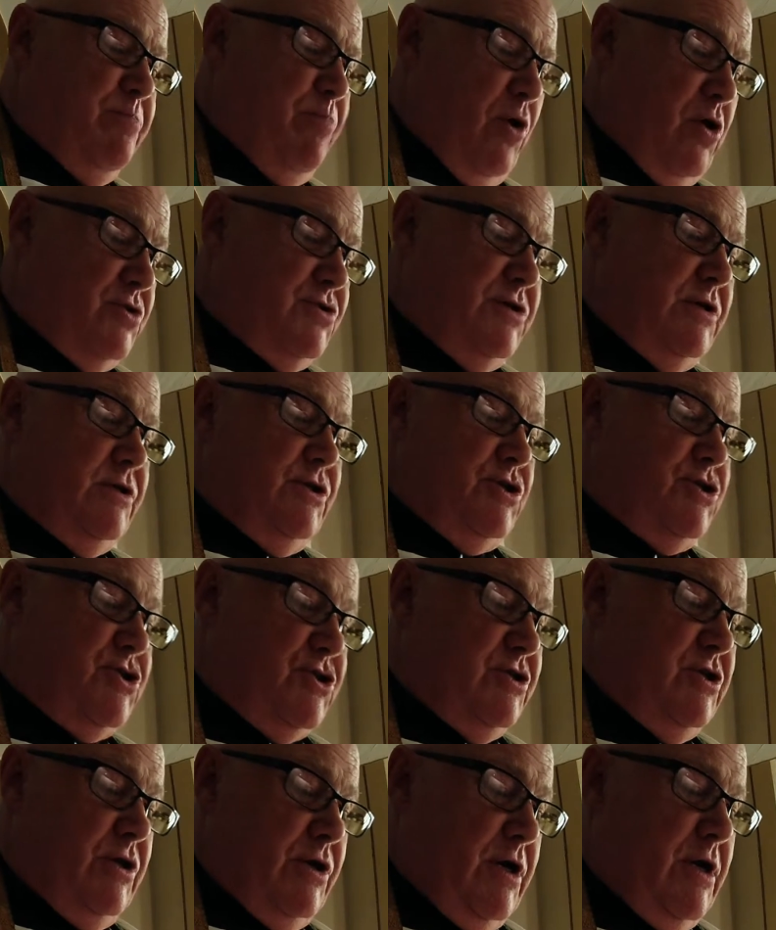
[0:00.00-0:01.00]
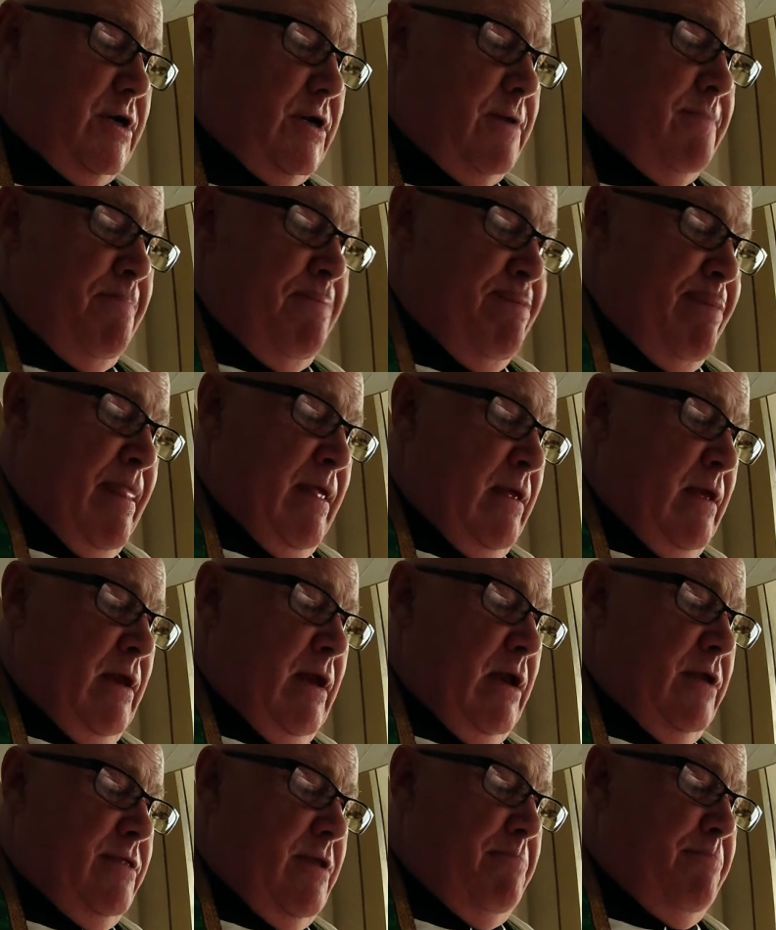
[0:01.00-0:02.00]
person stood
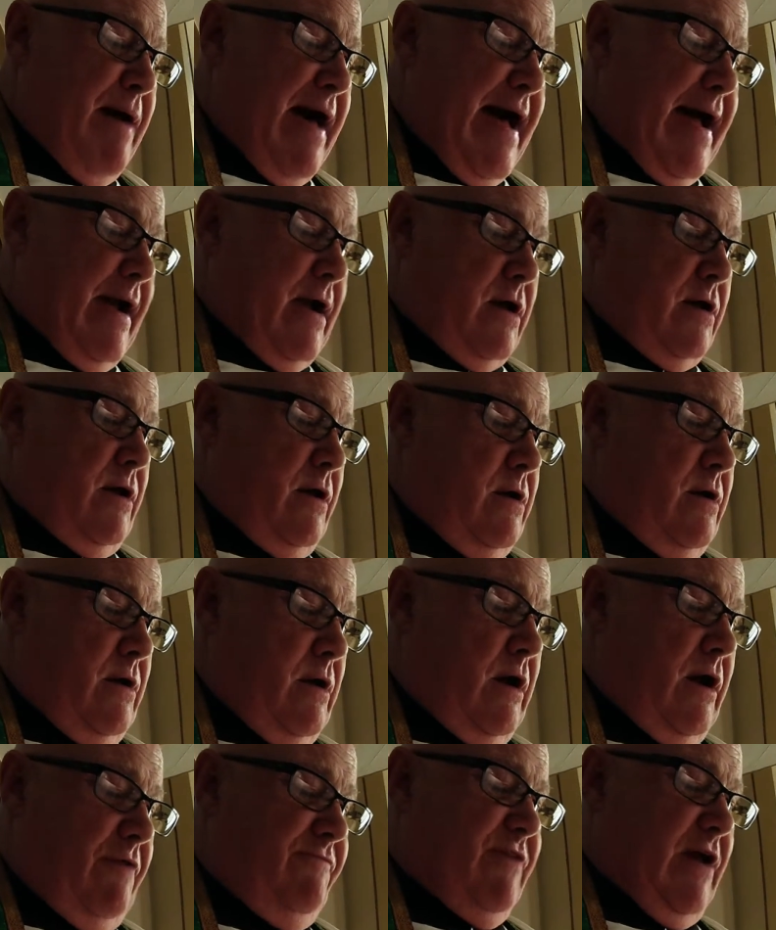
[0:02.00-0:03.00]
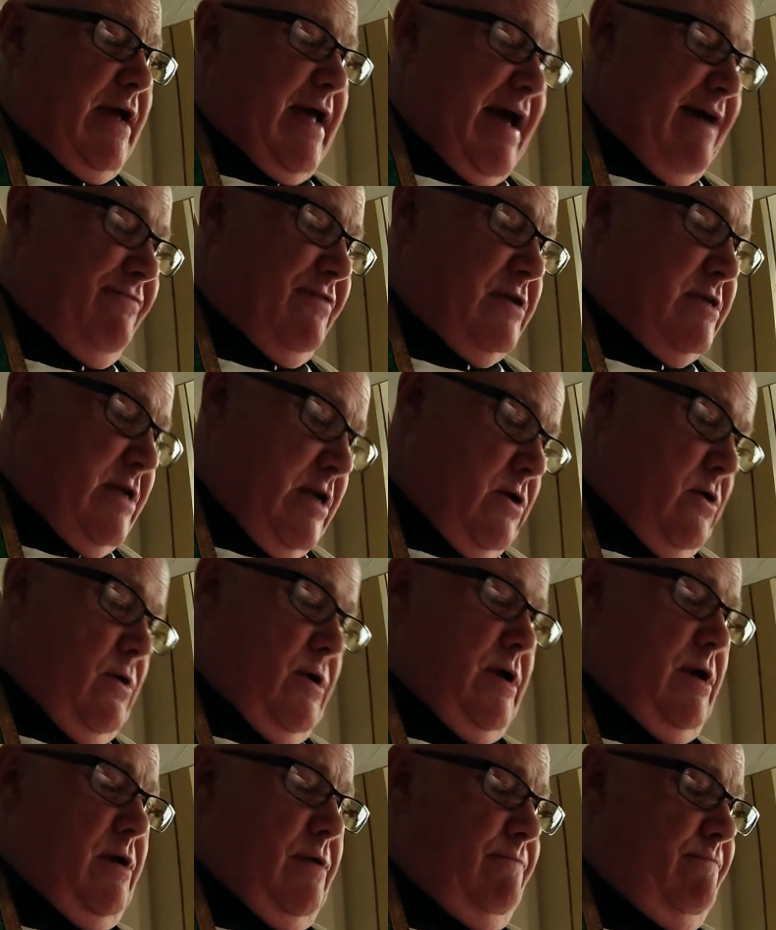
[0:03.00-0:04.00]
in the back of the
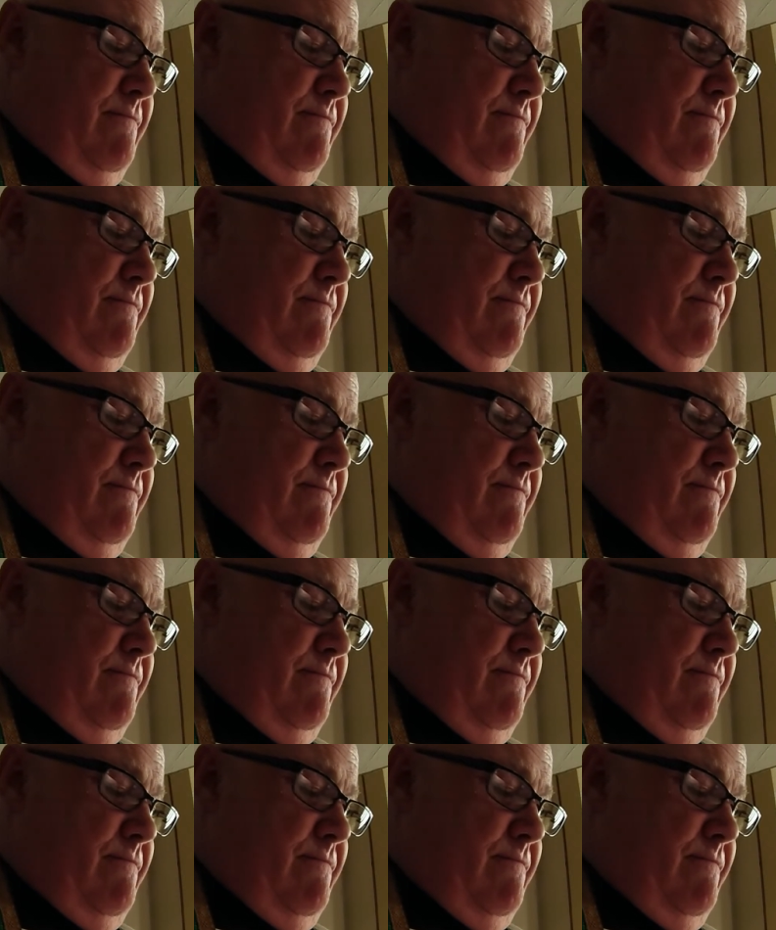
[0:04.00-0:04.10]
cafeteria.